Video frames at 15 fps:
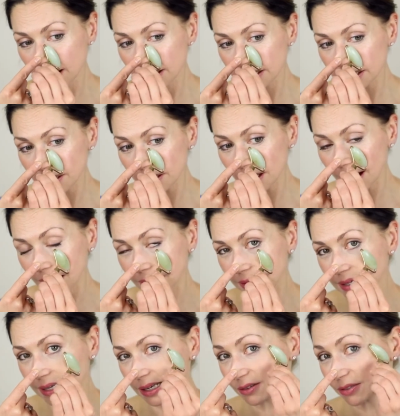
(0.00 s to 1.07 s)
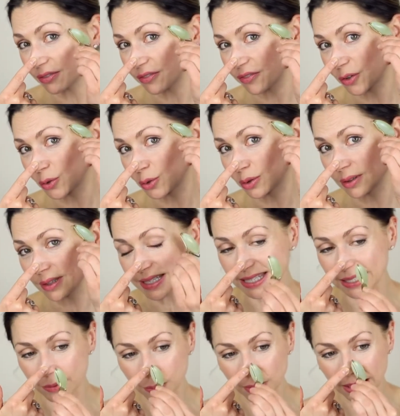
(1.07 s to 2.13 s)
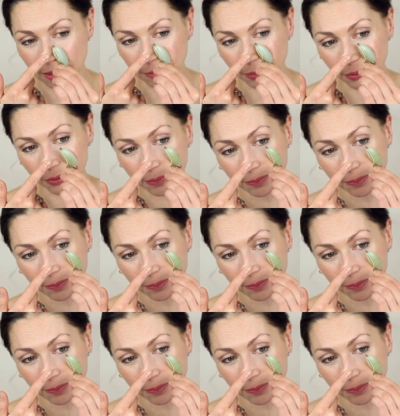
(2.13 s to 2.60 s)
so that I can get a full sweep.